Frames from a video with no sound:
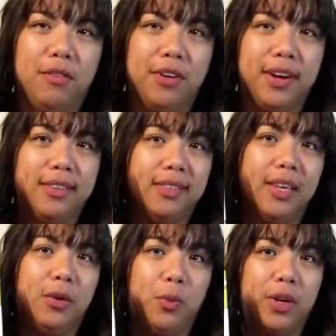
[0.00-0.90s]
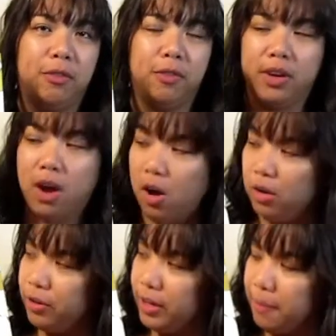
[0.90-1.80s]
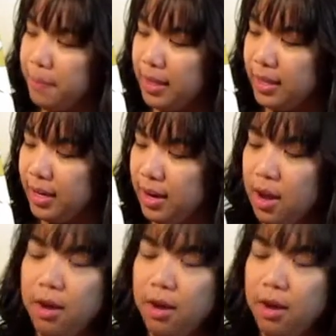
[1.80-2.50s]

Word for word: over is the Winifred Aldrich method